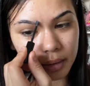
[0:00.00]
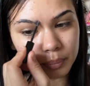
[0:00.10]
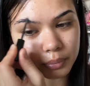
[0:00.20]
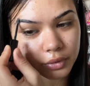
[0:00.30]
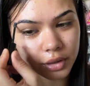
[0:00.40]

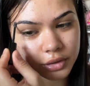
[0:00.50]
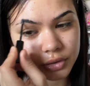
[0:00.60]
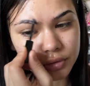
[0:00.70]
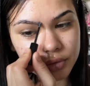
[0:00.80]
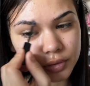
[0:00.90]

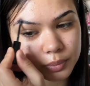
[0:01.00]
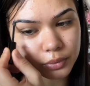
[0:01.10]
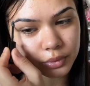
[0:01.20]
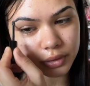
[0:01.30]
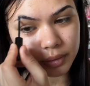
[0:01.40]
brush the
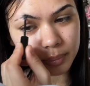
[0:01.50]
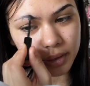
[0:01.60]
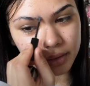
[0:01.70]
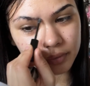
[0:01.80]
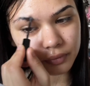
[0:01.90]
spoolie
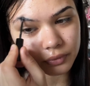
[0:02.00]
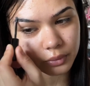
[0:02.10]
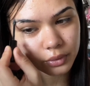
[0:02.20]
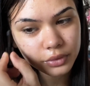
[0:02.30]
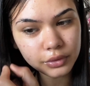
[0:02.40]
back and
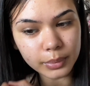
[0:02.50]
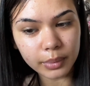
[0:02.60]
forth through my